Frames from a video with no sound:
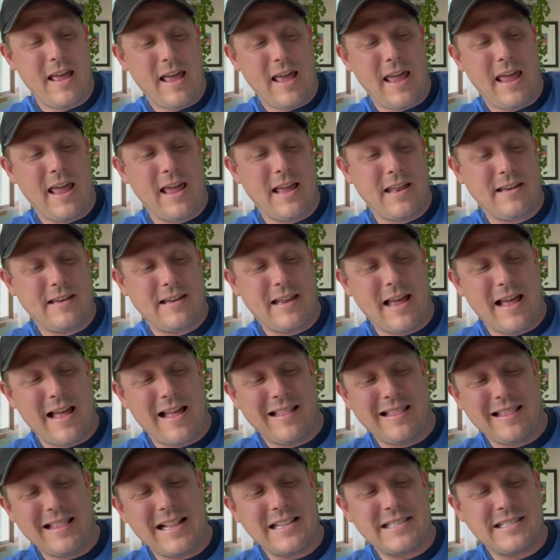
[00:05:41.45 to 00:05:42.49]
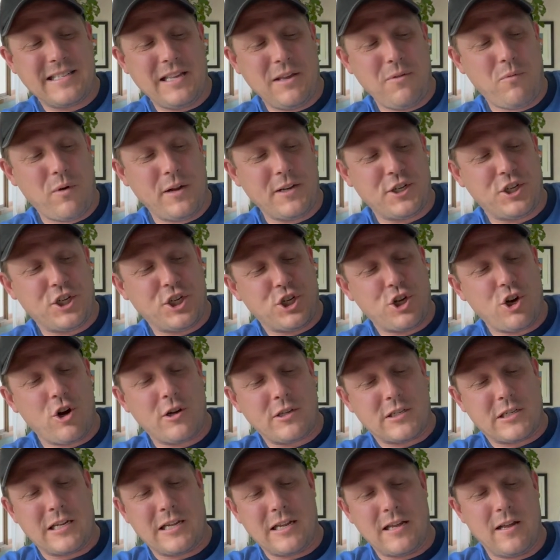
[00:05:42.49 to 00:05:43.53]
And let's see what
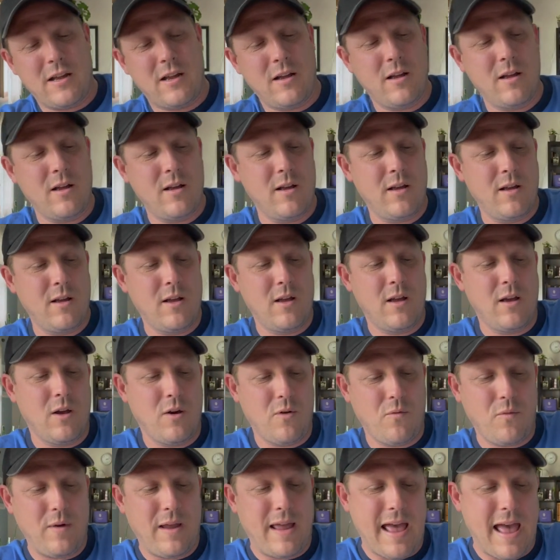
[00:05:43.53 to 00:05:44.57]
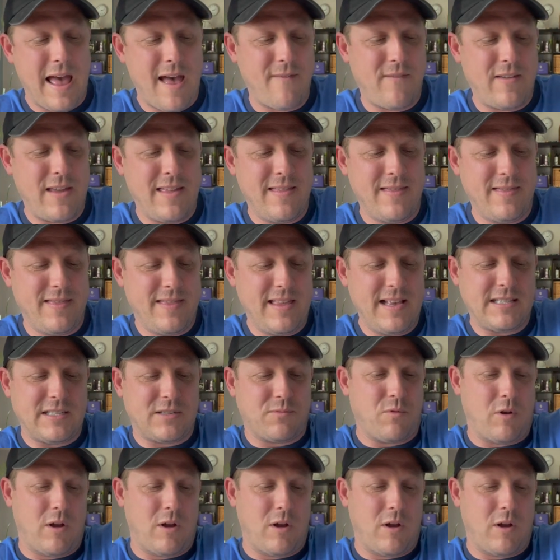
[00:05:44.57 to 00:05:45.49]
shirt we have in this